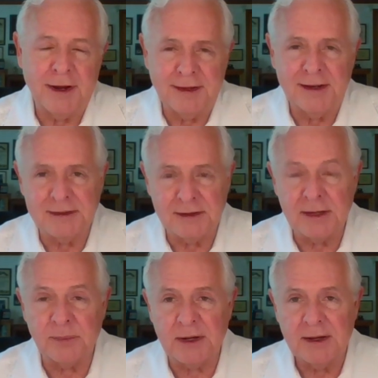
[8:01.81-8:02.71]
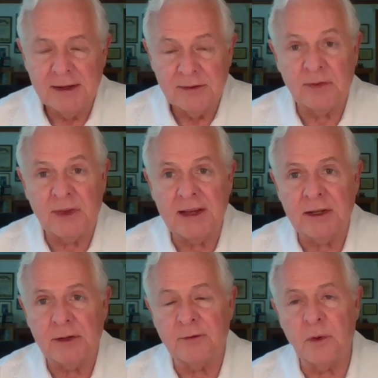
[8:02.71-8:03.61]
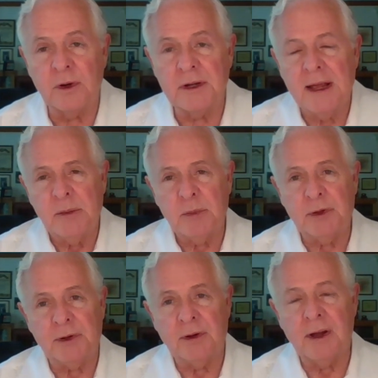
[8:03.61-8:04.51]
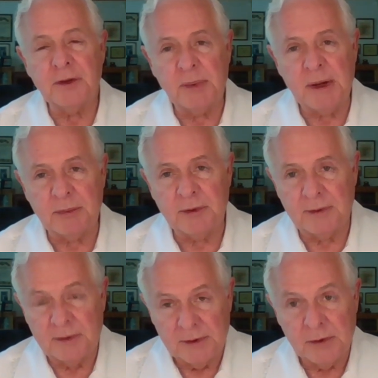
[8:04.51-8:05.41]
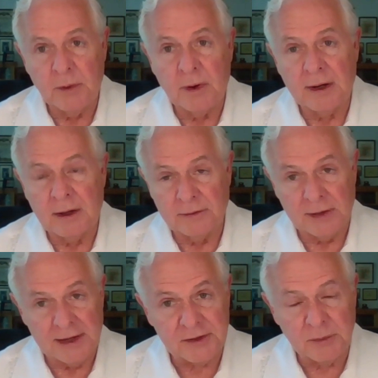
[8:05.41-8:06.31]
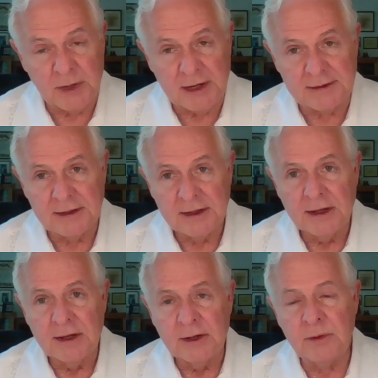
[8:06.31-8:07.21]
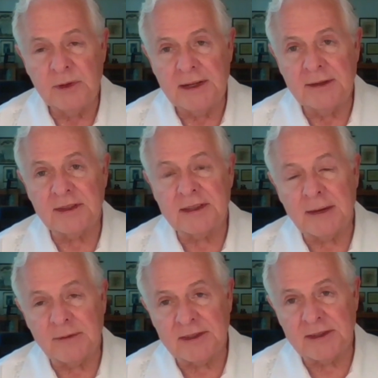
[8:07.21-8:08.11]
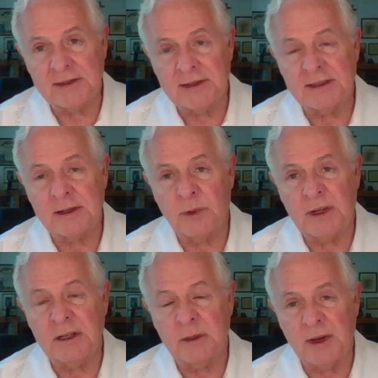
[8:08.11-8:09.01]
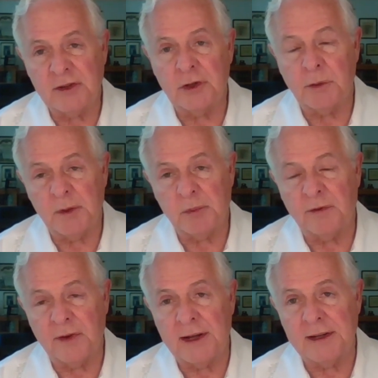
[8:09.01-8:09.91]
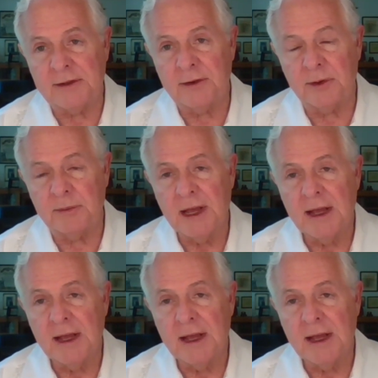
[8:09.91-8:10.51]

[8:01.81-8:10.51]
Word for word: That is something that they can afford. But there are other people who are of lesser means who need the same assistance, and we need to make sure we provide it to them.